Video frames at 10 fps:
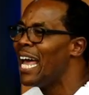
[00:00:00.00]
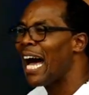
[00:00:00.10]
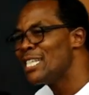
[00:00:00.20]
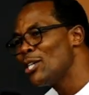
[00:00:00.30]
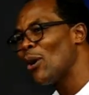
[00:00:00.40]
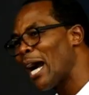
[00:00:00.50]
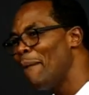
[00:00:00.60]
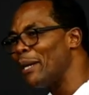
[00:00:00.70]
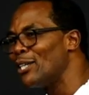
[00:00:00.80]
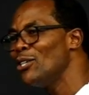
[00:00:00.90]
as you're
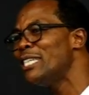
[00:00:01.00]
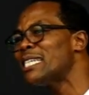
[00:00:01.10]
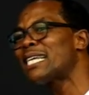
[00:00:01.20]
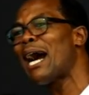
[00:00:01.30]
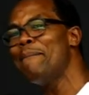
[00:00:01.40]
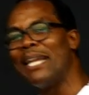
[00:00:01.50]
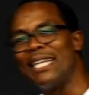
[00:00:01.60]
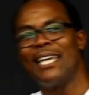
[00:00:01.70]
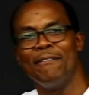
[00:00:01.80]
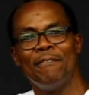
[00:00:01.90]
coming. Don't just come and
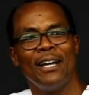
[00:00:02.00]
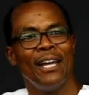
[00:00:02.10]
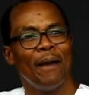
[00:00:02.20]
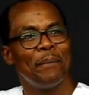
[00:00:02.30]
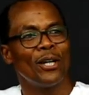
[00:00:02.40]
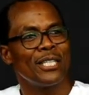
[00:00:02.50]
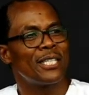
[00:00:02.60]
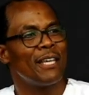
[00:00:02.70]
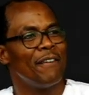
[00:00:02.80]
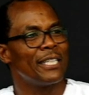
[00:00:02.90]
give because it's
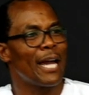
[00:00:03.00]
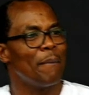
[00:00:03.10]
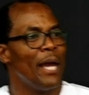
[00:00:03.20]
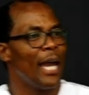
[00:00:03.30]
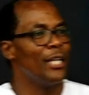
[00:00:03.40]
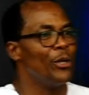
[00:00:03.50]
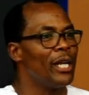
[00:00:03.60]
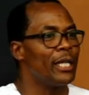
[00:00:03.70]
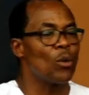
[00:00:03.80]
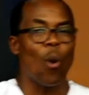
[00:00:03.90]
giving time and you
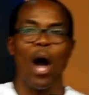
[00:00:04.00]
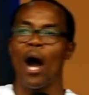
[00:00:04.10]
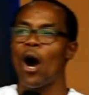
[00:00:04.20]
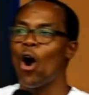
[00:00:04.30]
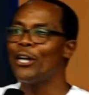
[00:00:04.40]
realize, wow, oh,